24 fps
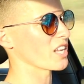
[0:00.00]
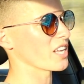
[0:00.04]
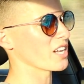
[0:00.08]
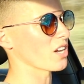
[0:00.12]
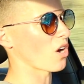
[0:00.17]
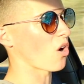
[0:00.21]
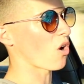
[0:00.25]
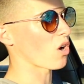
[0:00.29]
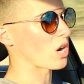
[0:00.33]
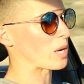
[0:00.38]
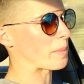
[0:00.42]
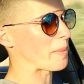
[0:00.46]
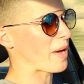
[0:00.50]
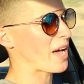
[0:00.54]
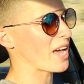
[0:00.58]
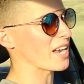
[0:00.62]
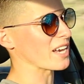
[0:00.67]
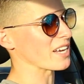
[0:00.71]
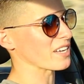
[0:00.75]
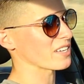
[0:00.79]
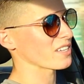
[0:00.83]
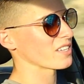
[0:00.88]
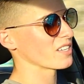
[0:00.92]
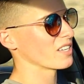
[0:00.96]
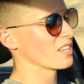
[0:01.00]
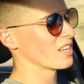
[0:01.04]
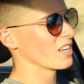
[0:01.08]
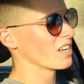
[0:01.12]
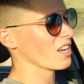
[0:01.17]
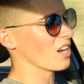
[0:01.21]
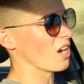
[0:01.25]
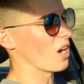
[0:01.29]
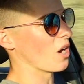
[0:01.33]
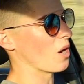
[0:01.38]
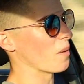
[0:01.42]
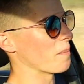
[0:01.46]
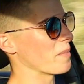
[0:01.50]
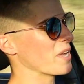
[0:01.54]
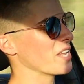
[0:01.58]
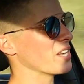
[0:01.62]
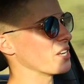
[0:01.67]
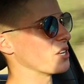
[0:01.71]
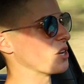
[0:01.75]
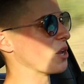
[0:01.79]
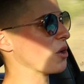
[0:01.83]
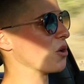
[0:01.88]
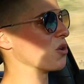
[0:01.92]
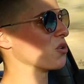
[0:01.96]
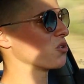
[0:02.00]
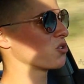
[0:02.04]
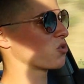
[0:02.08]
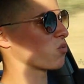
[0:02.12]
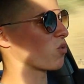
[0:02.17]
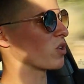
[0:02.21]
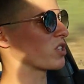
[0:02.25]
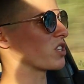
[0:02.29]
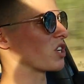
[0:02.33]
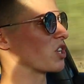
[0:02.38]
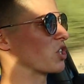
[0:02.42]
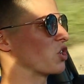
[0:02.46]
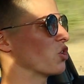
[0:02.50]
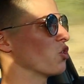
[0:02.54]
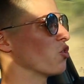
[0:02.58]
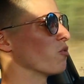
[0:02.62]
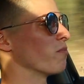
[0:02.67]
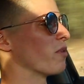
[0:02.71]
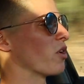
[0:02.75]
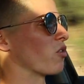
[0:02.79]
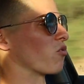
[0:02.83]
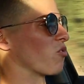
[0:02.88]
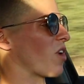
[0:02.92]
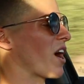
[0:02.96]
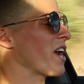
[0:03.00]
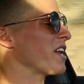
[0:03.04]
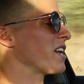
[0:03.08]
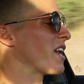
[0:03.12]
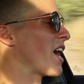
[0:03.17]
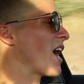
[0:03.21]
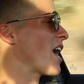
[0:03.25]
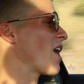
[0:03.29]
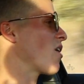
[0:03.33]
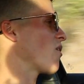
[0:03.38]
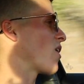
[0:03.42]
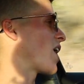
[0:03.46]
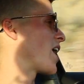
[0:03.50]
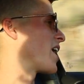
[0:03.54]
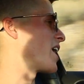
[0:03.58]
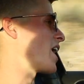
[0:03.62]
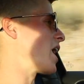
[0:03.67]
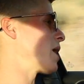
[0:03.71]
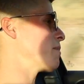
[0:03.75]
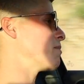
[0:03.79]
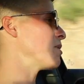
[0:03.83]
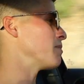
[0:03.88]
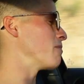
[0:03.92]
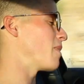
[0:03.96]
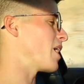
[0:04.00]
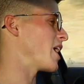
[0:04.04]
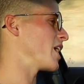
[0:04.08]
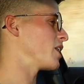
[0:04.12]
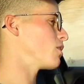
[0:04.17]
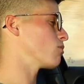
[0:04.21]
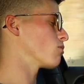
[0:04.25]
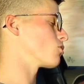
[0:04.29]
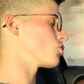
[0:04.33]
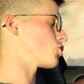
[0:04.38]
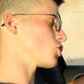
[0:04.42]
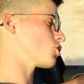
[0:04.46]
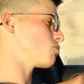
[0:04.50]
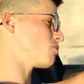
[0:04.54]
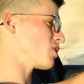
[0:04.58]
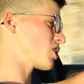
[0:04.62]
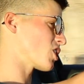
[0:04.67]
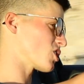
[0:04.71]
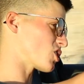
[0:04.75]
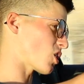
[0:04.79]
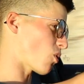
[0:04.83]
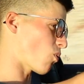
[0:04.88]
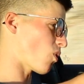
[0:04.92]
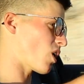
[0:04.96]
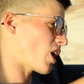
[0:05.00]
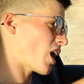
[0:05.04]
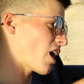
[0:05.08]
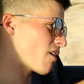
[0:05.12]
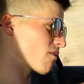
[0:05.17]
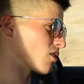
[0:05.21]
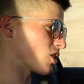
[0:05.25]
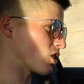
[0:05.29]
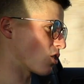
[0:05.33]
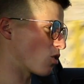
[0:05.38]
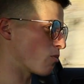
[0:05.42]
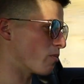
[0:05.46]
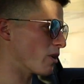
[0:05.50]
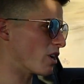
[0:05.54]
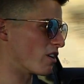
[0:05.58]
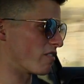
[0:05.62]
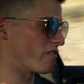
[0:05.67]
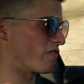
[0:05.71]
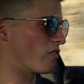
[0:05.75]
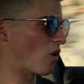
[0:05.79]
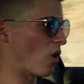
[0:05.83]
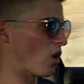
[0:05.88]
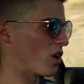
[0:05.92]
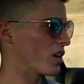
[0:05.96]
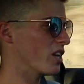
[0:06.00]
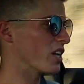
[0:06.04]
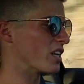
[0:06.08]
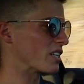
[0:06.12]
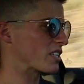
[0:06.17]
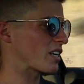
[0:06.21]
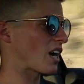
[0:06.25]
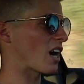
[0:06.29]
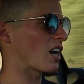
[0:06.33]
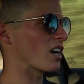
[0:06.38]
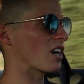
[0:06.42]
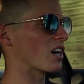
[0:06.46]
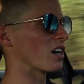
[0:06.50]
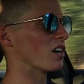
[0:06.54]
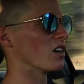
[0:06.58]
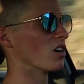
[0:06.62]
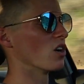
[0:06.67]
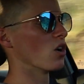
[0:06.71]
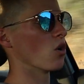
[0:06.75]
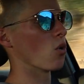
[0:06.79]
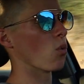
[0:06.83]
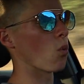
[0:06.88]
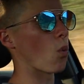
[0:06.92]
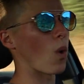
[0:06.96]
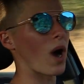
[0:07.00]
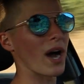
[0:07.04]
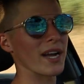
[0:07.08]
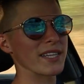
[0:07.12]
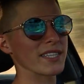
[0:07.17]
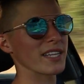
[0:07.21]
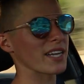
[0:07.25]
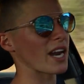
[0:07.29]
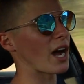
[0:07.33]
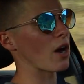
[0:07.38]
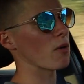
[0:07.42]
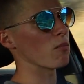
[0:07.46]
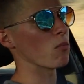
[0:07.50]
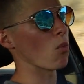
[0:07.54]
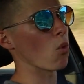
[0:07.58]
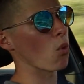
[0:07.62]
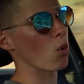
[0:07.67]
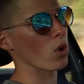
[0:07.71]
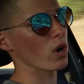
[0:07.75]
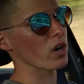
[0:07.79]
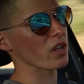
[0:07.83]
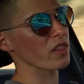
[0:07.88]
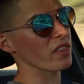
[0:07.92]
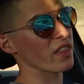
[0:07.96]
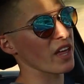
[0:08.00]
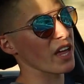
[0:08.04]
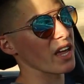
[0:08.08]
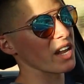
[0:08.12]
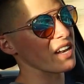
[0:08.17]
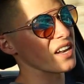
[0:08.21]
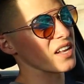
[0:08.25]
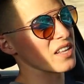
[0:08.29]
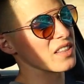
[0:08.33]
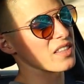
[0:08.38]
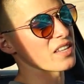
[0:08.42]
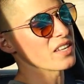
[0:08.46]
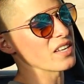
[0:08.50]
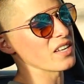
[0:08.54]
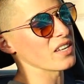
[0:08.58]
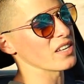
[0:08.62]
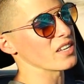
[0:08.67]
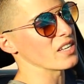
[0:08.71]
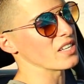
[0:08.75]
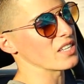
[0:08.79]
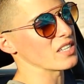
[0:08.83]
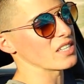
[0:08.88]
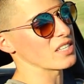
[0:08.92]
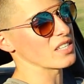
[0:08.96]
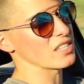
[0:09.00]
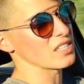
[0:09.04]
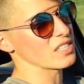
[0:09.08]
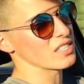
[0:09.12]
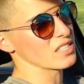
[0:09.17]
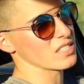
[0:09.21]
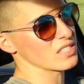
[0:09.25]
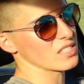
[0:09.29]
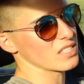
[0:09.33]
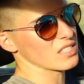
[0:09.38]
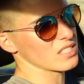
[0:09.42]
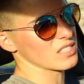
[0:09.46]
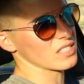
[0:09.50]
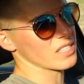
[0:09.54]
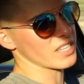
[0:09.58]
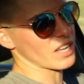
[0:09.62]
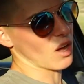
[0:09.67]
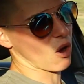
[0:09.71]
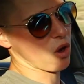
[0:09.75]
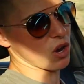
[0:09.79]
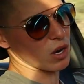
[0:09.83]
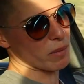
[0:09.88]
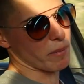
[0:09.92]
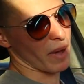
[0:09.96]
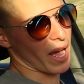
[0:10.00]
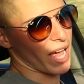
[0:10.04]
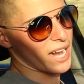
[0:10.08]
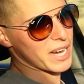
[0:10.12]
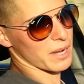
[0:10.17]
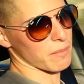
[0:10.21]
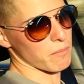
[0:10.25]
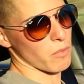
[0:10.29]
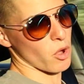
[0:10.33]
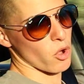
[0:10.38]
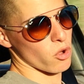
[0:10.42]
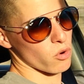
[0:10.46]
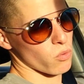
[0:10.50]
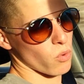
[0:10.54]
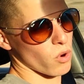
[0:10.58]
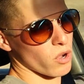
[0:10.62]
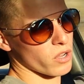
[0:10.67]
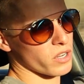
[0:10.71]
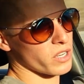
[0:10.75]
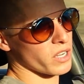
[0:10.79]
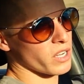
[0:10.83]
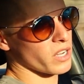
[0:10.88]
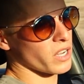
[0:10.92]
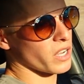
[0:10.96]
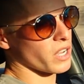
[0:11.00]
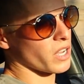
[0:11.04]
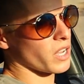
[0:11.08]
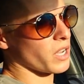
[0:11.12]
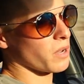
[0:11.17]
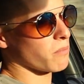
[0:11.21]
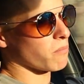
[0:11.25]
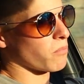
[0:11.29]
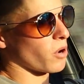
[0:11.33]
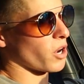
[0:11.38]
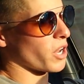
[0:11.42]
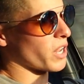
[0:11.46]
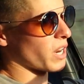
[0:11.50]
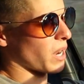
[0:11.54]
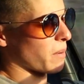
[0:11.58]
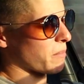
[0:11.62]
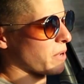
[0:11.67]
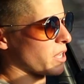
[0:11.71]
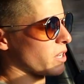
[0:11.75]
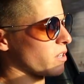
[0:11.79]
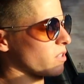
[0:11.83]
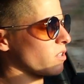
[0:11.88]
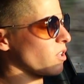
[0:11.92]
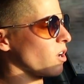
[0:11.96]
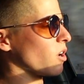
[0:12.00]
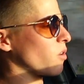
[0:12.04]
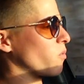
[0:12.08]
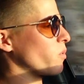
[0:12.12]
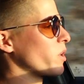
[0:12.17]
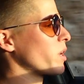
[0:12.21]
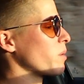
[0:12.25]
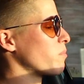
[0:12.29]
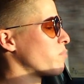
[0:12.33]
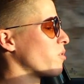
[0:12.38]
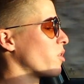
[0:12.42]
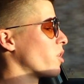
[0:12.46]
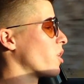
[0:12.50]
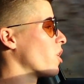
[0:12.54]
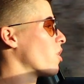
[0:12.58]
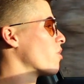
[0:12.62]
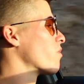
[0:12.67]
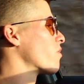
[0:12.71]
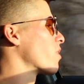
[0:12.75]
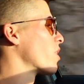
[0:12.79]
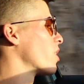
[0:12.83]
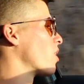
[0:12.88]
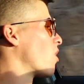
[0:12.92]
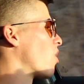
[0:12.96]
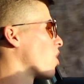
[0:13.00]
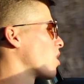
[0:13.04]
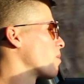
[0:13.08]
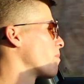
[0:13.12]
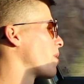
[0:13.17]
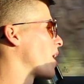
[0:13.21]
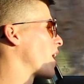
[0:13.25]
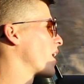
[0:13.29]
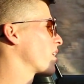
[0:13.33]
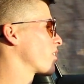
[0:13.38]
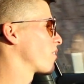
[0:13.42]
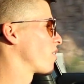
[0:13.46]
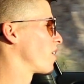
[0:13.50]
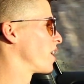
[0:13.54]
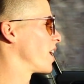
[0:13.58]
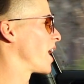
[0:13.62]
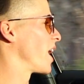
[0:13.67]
in automatic. It knows what to do, but right now I am in manual just because I want to have a little bit of fun and kind of wind it out more than the automatic mode would. But I mean, look, we could put it over in automatic right